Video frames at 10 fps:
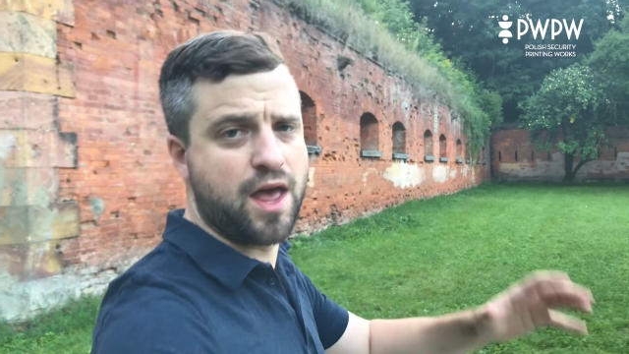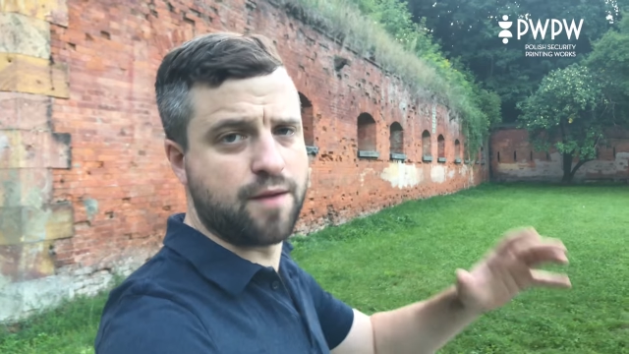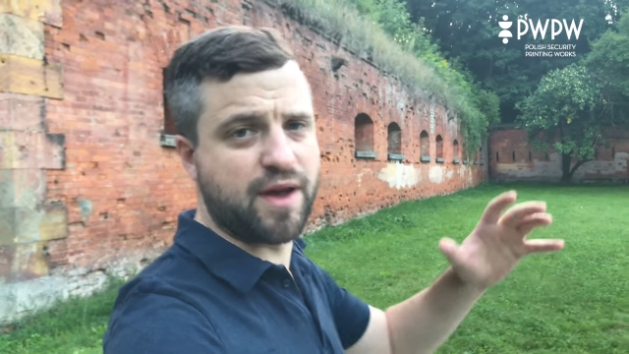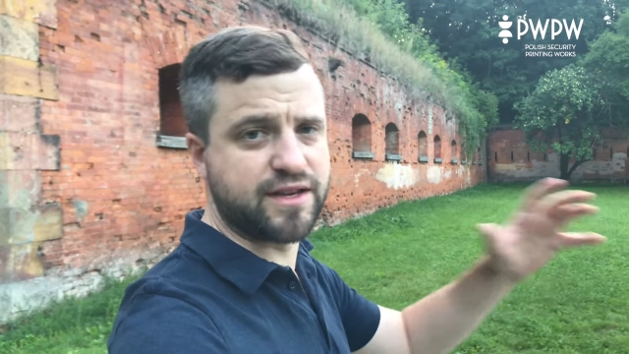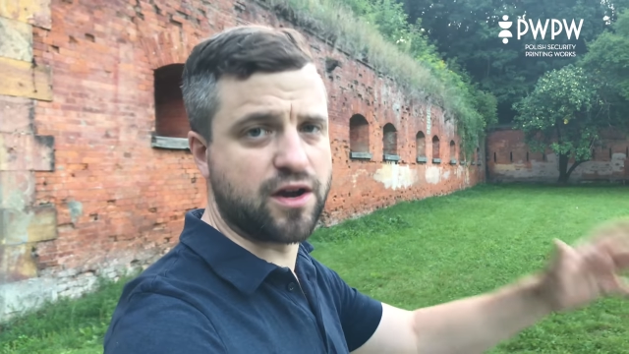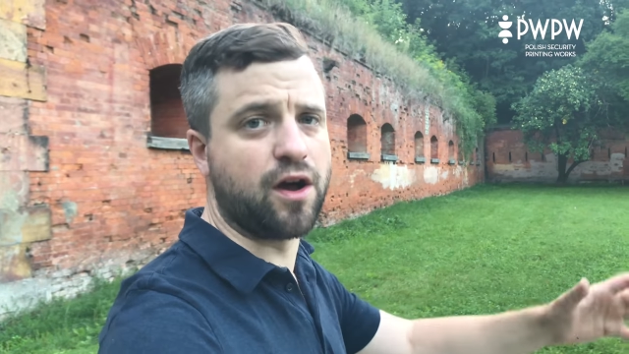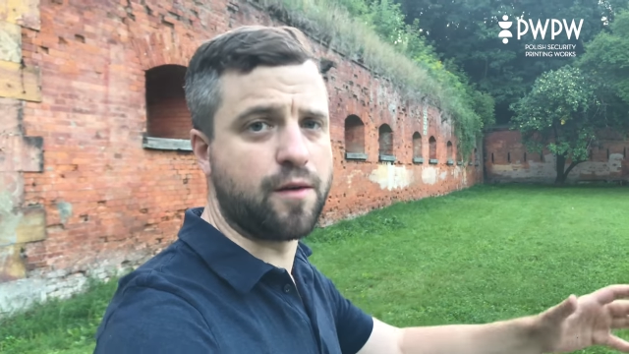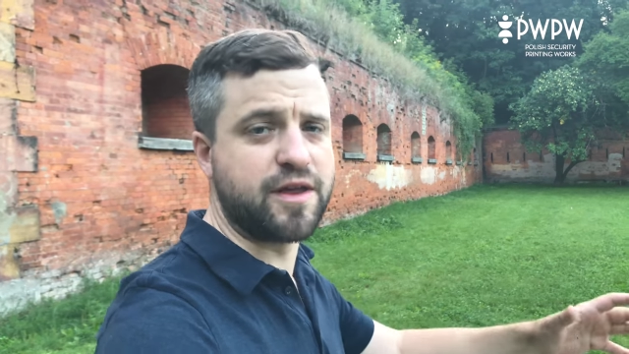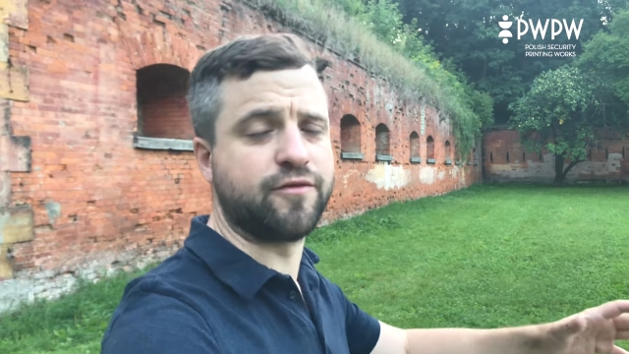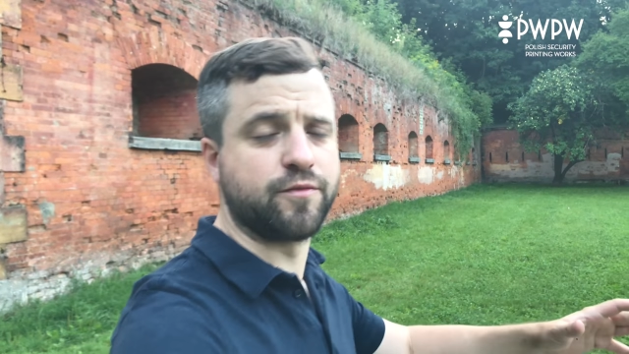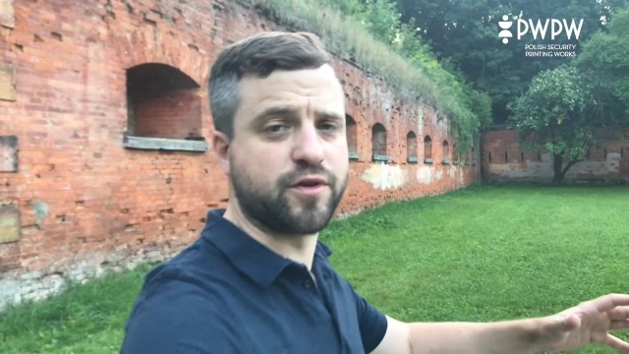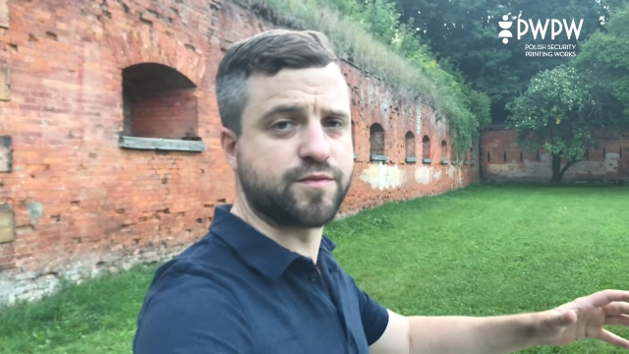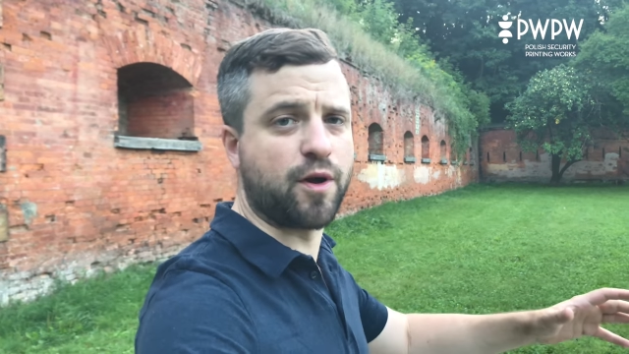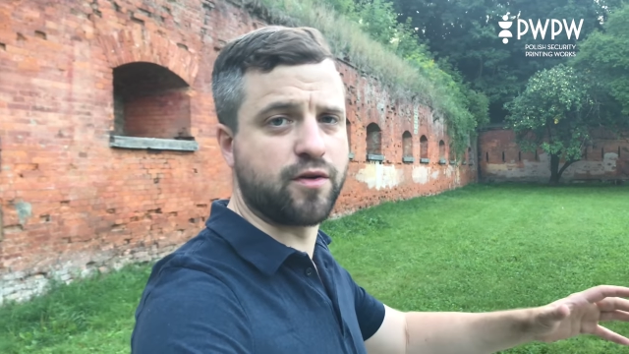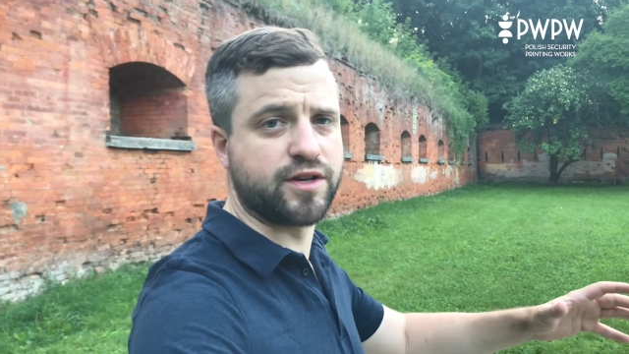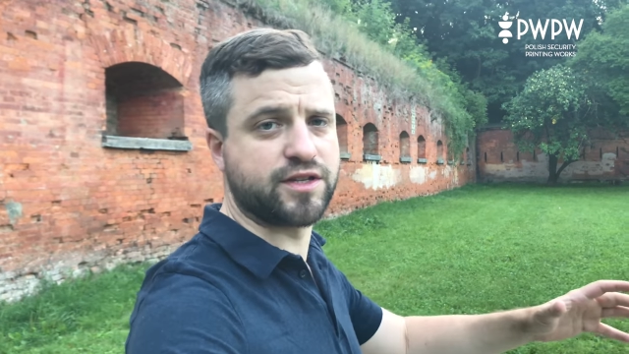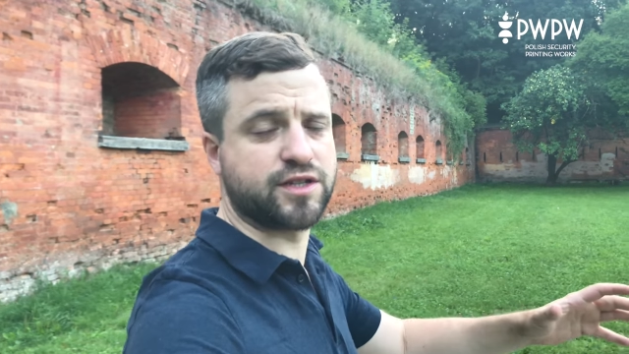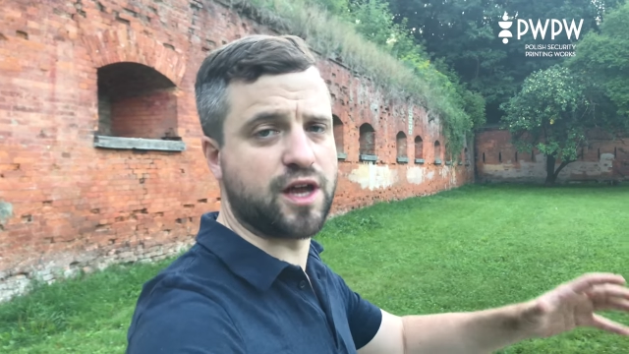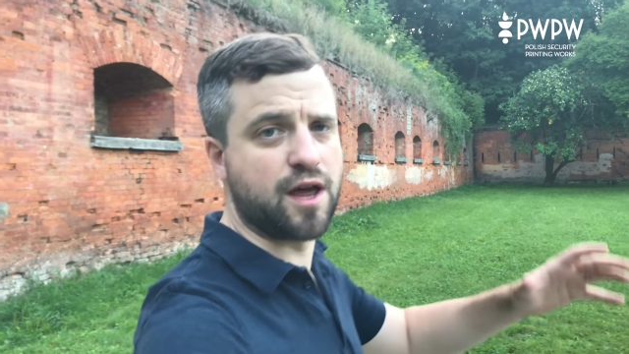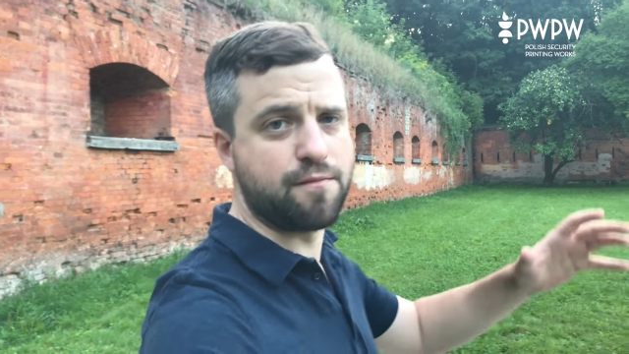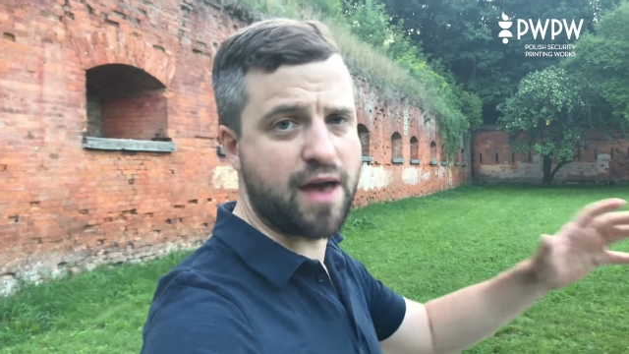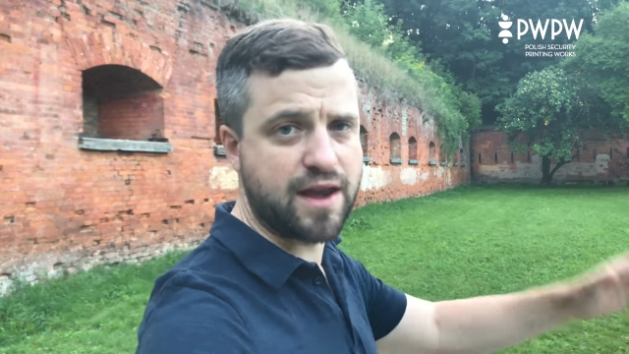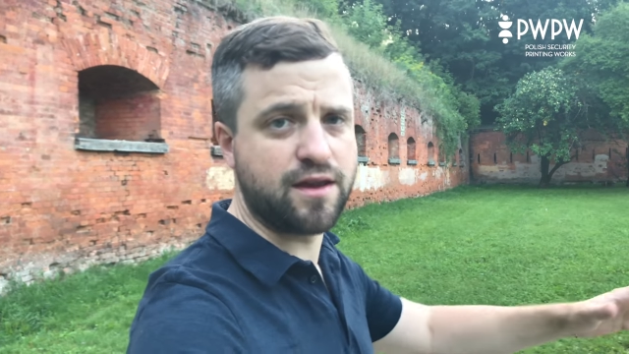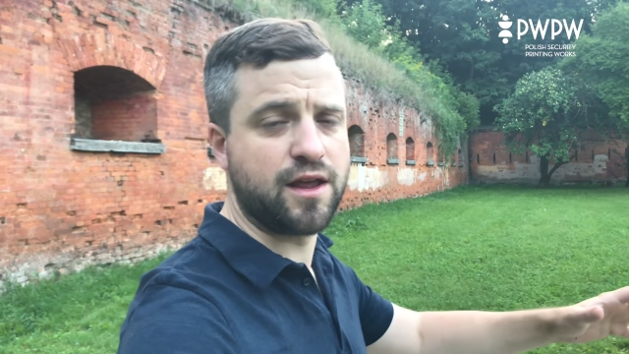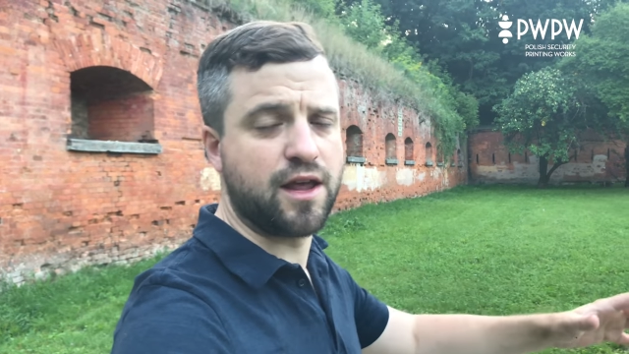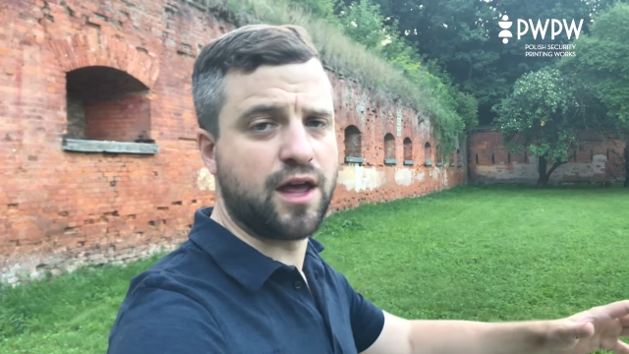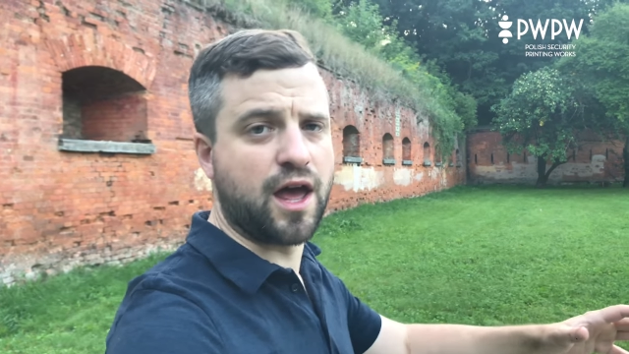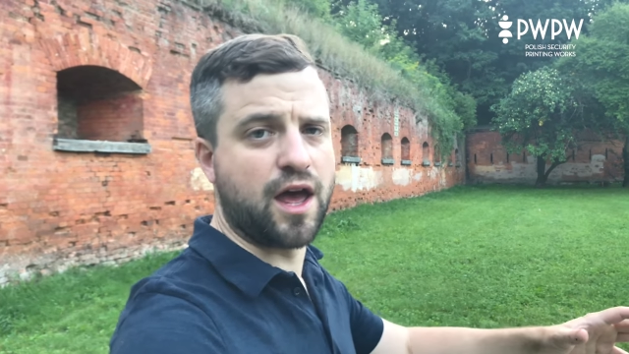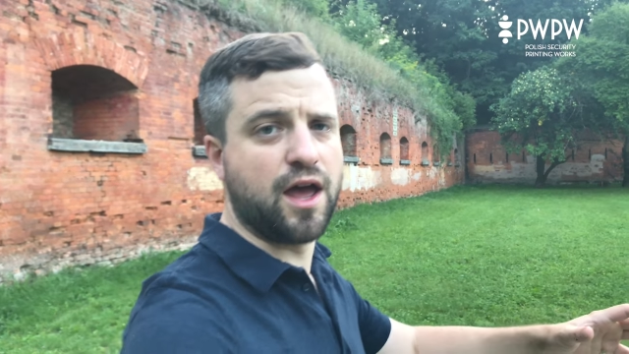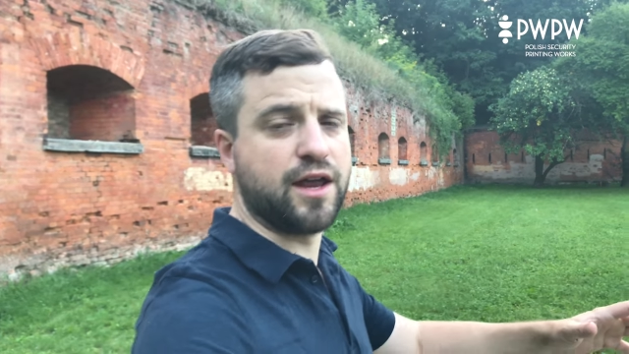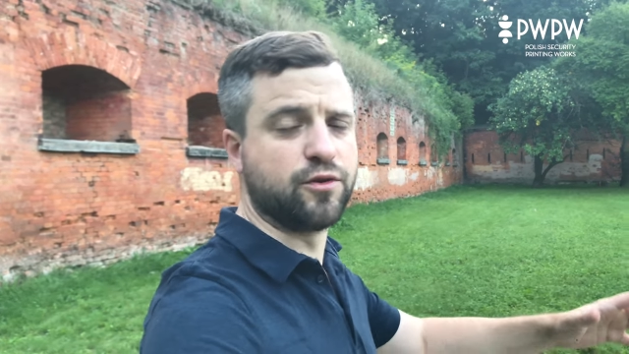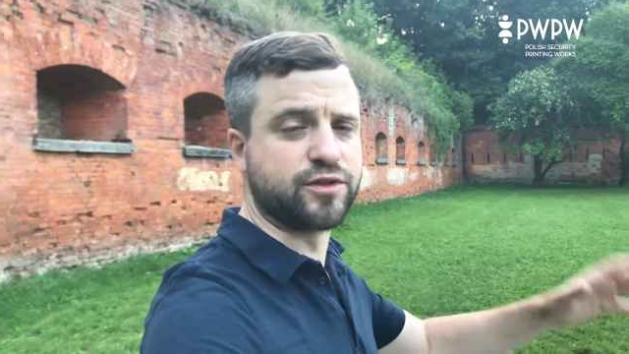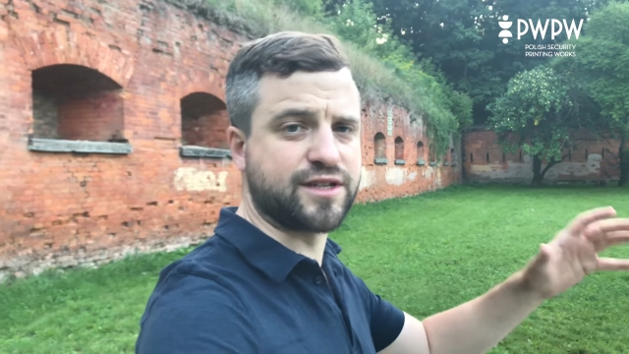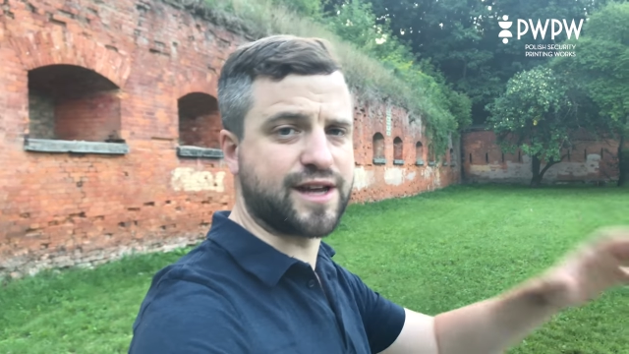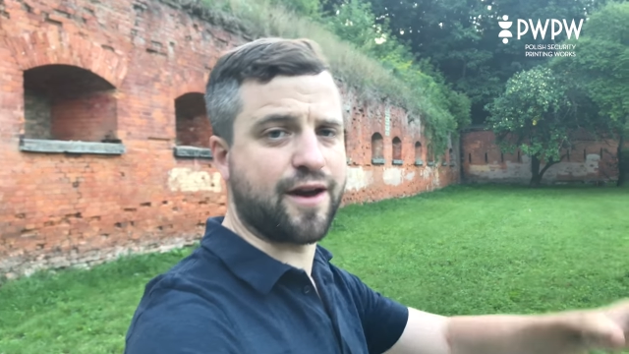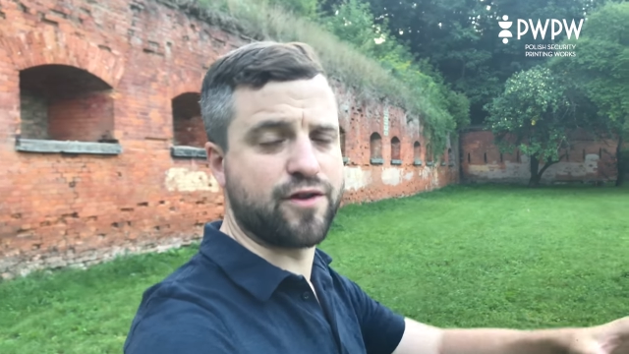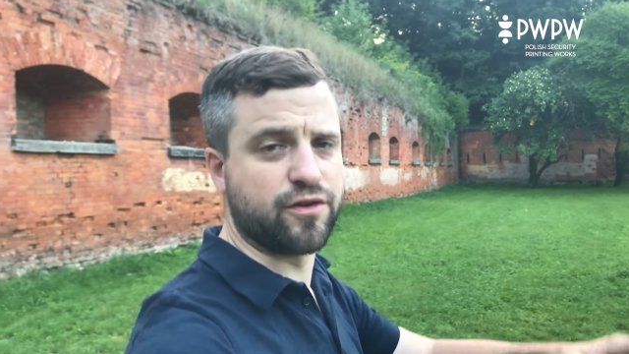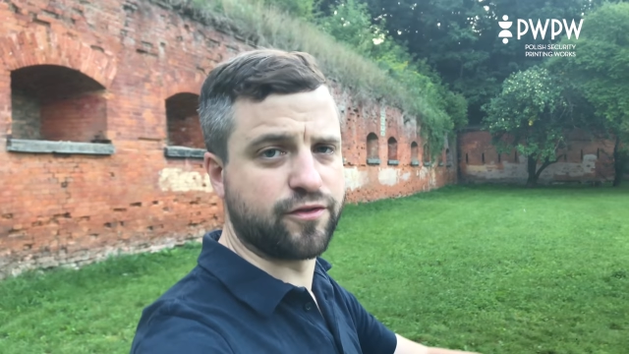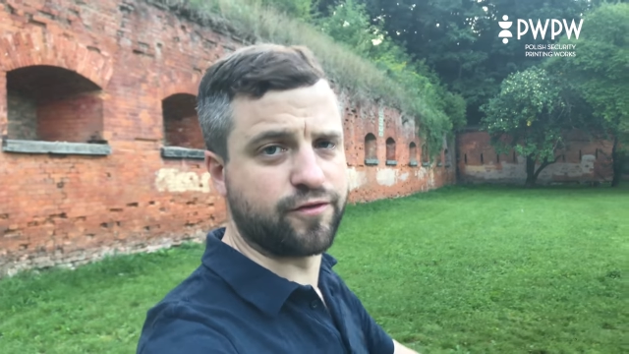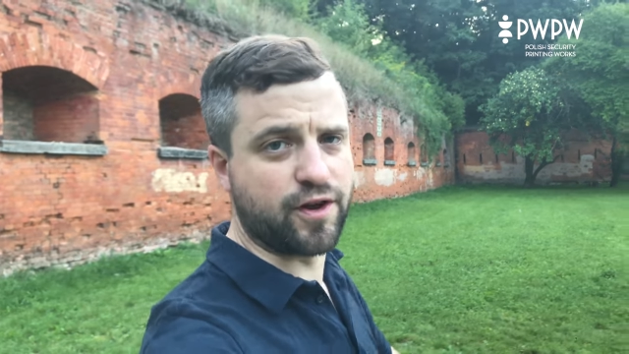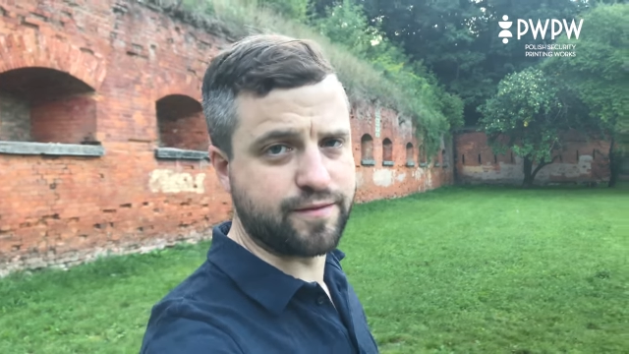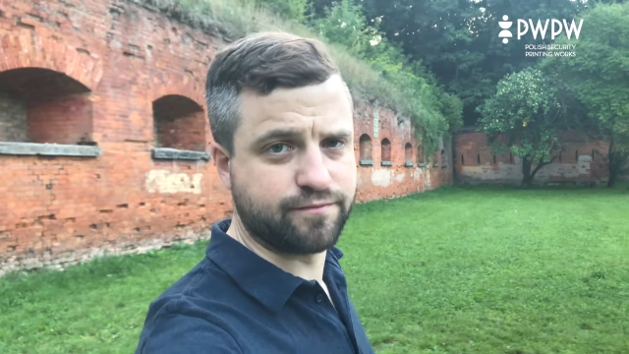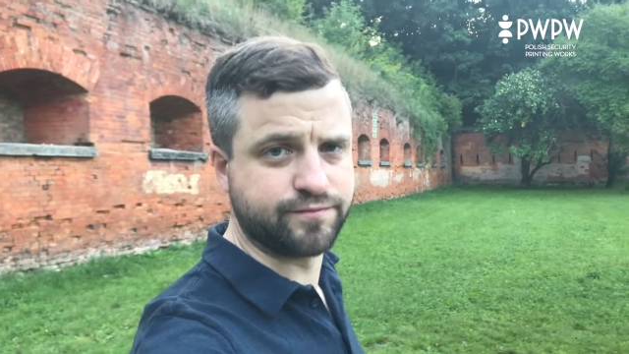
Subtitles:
made an army from those Polish men in order to carry on the fight.